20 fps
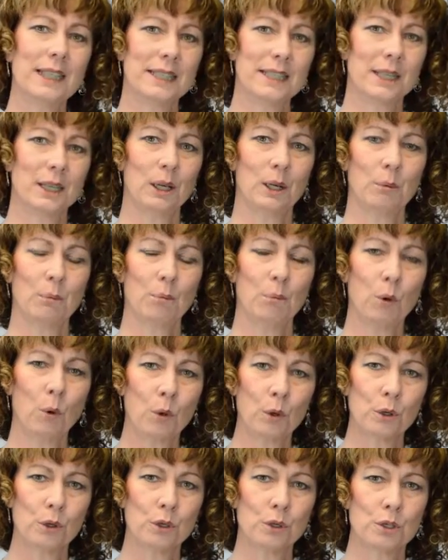is it
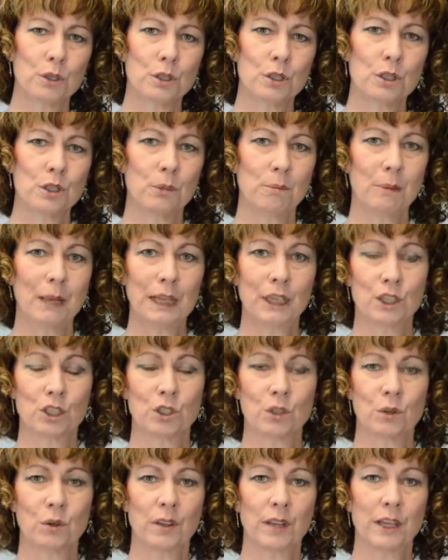important to make
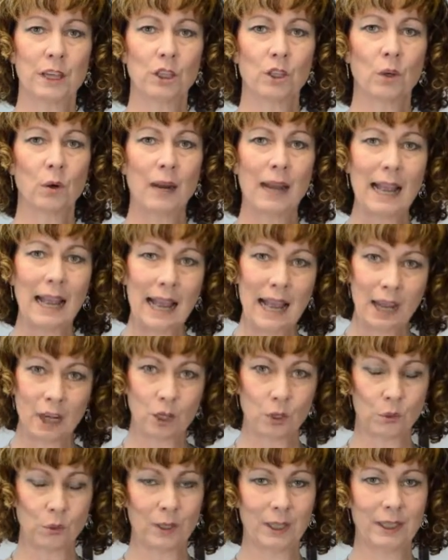sure that you're
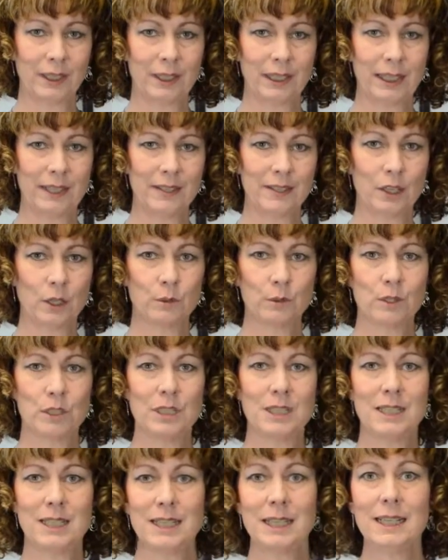accurate in those
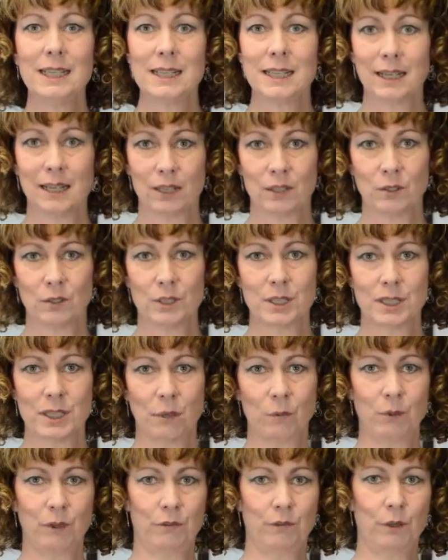details
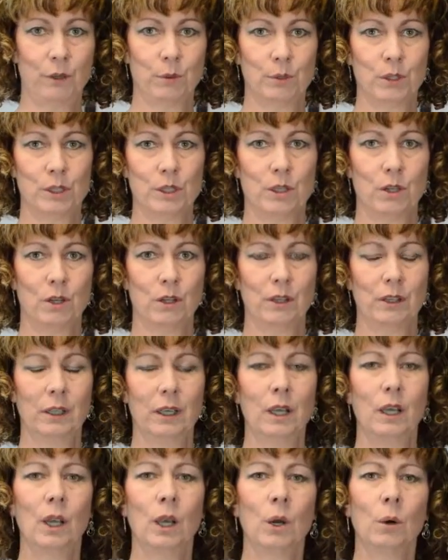that we focus on,
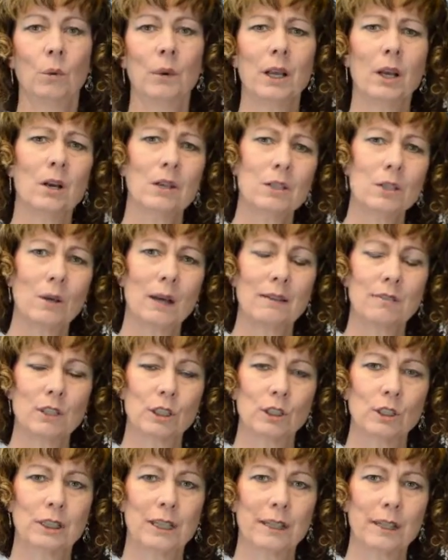we also have
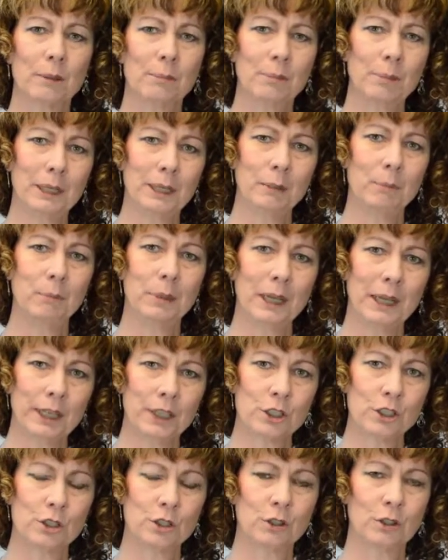to look at the big
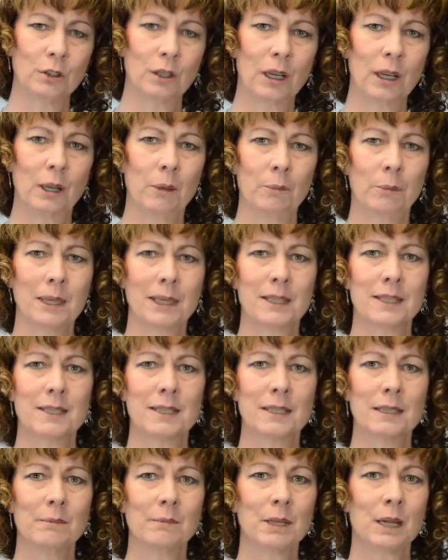picture because
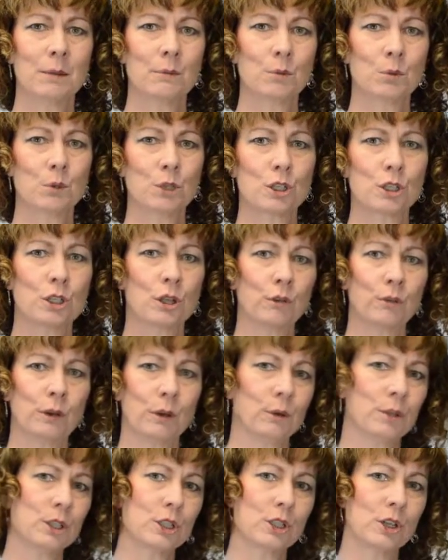sometimes we're so
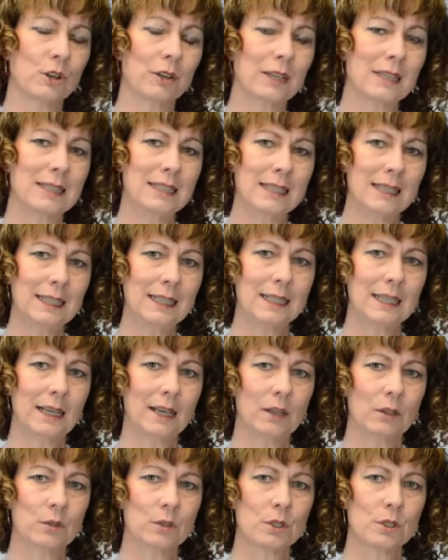focused on the
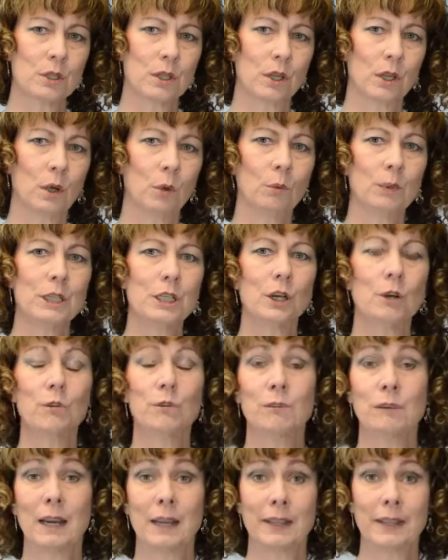details, we
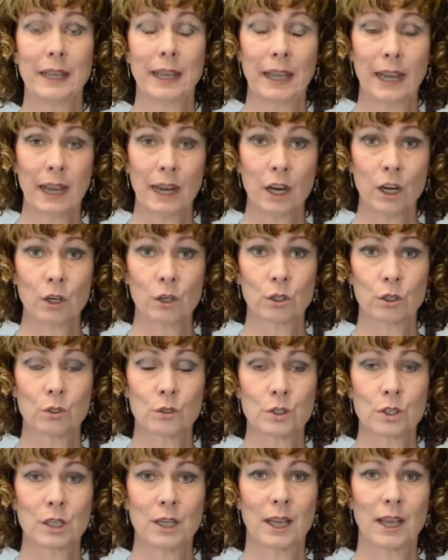don't find the
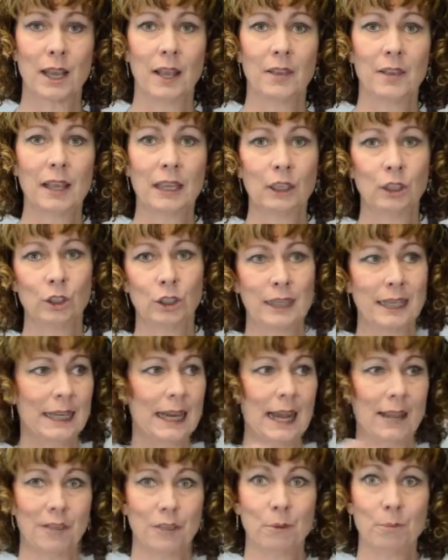errors that
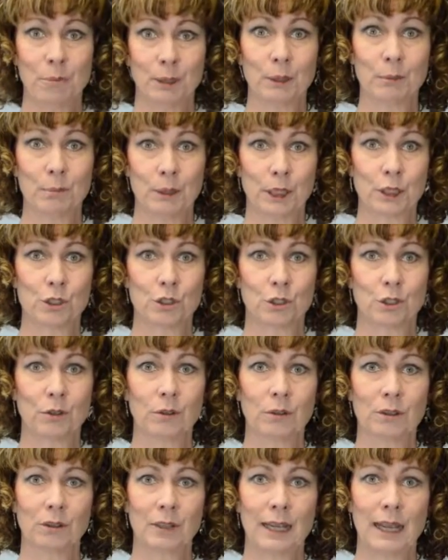looking at the big
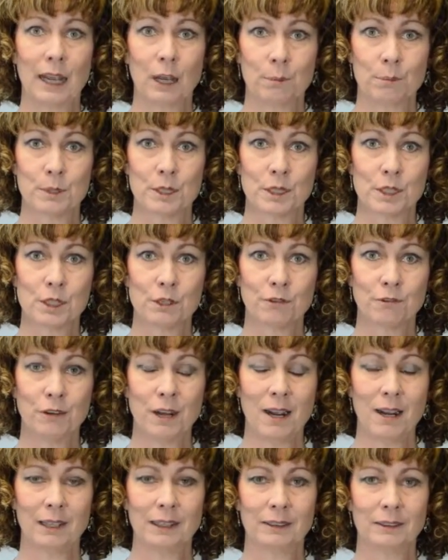picture helps us to
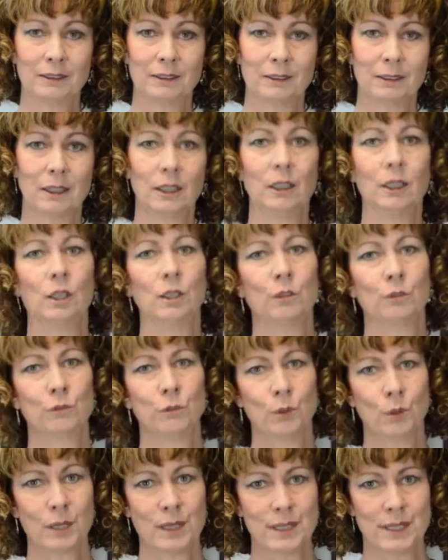find.
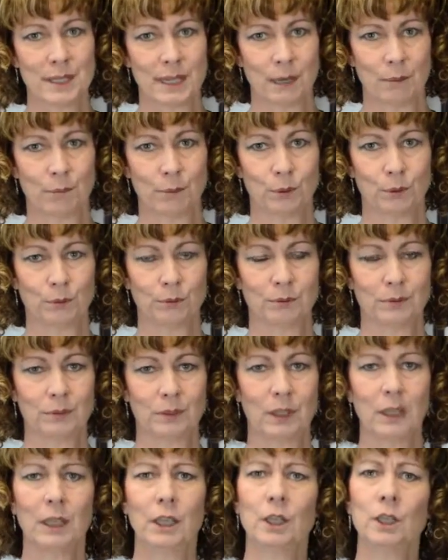For example,
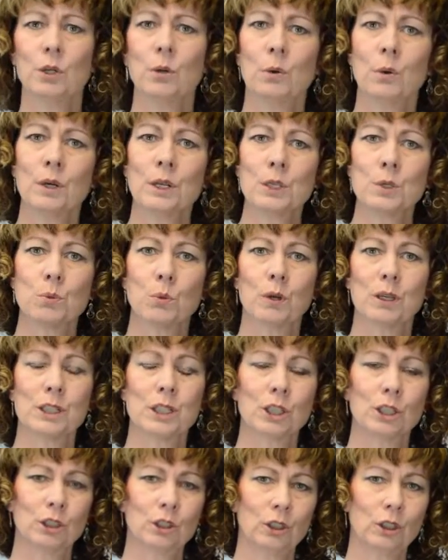you always
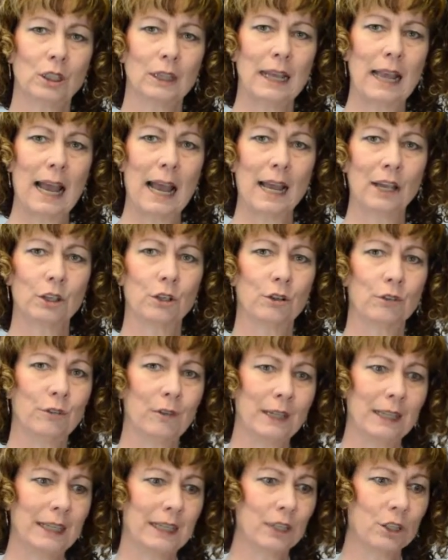want to look at your
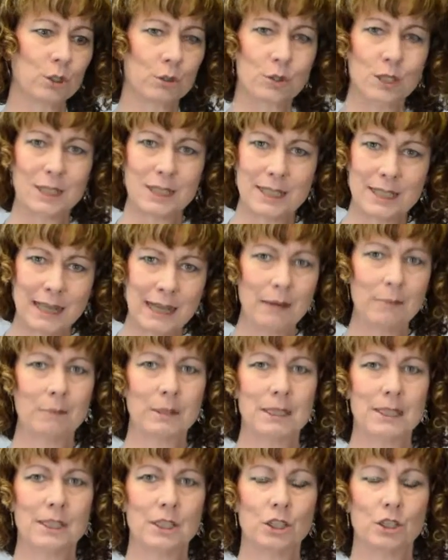financial
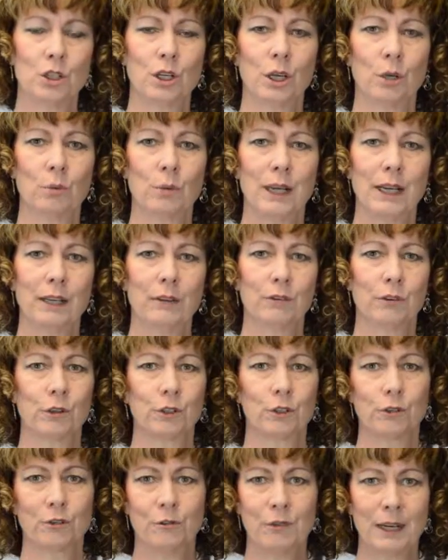statements that you get ready for
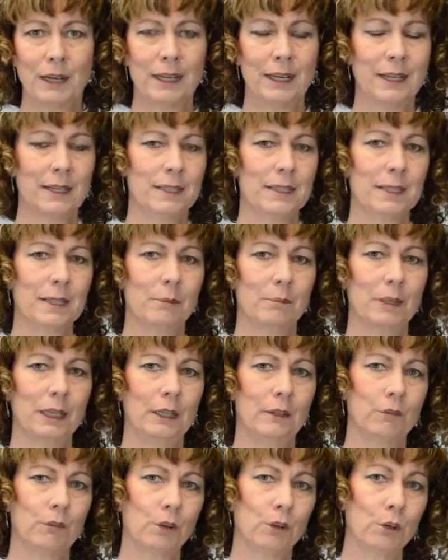your finance
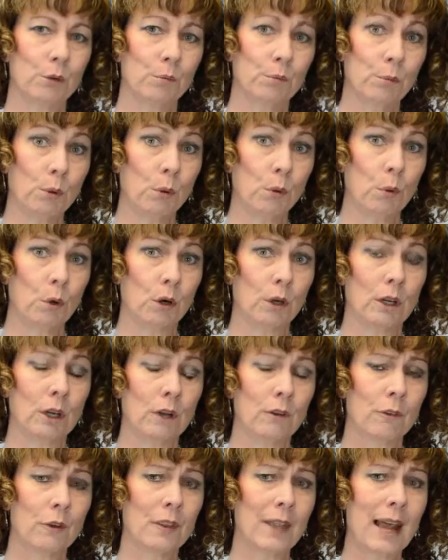committee, for your board,
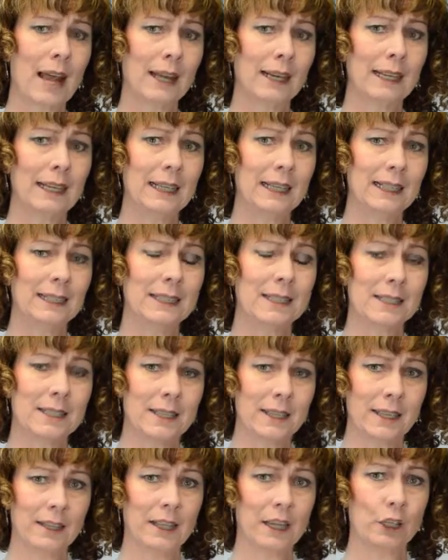for that
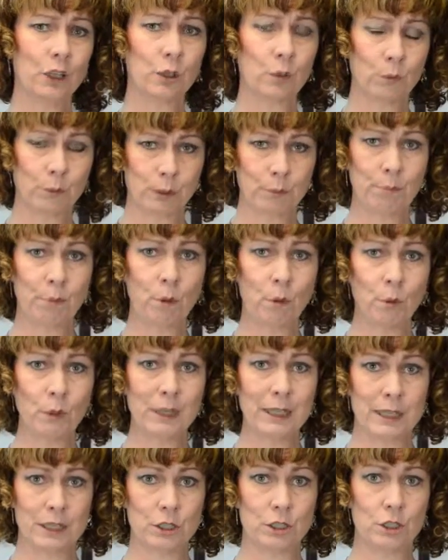entity that you're
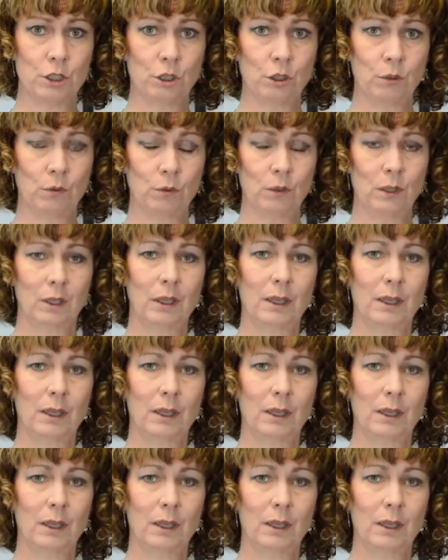reporting to.